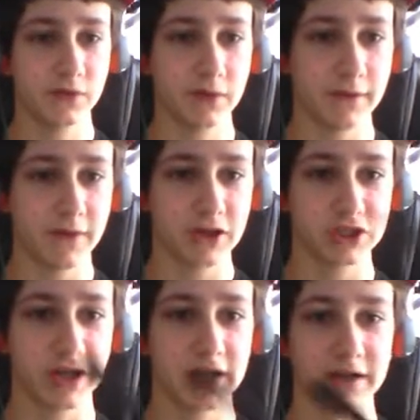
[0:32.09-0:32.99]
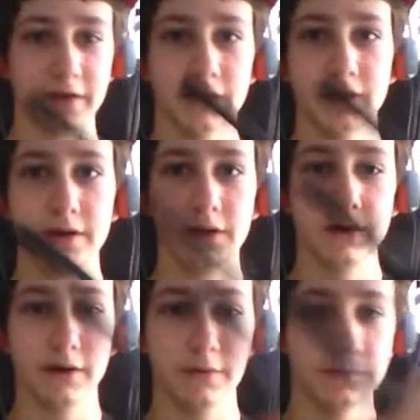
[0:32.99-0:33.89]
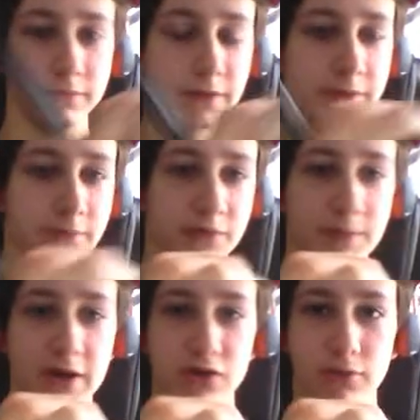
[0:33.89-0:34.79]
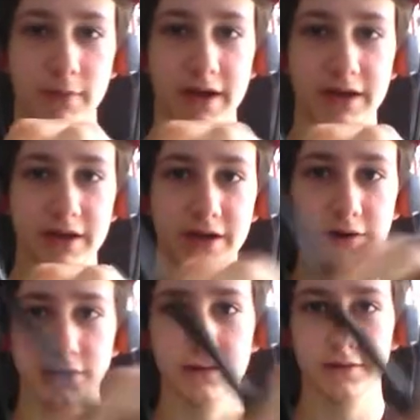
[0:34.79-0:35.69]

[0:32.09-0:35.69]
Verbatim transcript: I've actually got like a, a special mic here.